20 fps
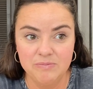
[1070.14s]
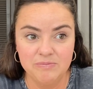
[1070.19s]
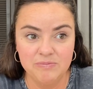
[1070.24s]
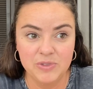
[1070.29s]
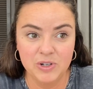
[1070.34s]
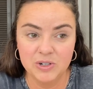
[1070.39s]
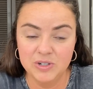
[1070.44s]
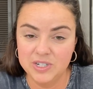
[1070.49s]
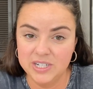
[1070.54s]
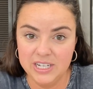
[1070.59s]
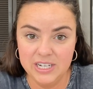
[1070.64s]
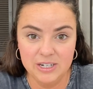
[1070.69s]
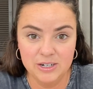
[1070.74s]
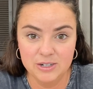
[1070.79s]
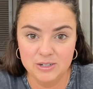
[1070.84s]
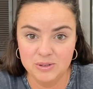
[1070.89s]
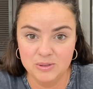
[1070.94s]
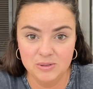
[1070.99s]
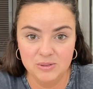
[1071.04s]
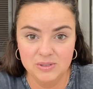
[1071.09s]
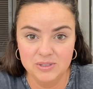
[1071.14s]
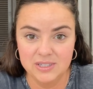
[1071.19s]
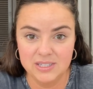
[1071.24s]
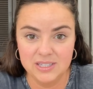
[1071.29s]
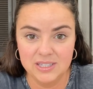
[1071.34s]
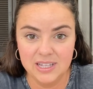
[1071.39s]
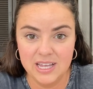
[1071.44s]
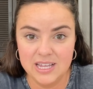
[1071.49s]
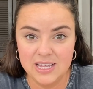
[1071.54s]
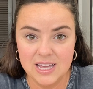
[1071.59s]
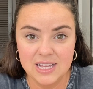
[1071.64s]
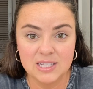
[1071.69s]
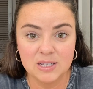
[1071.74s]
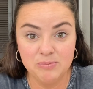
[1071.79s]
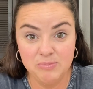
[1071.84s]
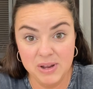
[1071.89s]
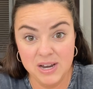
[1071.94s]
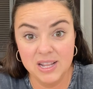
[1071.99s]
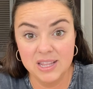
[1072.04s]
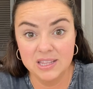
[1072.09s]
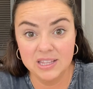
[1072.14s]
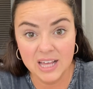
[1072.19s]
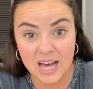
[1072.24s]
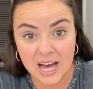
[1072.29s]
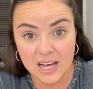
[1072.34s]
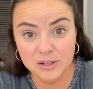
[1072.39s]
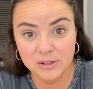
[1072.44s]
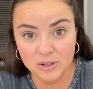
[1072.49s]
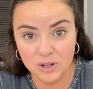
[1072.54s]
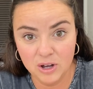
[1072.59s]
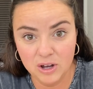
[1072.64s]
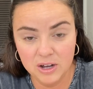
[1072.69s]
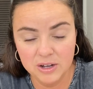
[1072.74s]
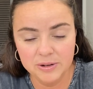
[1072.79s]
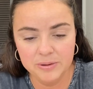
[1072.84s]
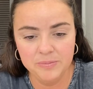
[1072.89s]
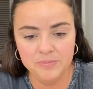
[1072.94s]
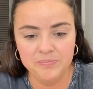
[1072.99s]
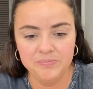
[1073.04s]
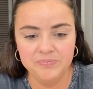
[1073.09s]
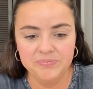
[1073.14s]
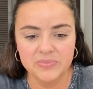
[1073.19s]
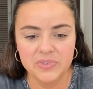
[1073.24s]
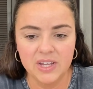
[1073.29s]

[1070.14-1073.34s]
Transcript: 13 years old. Like, it's been that long.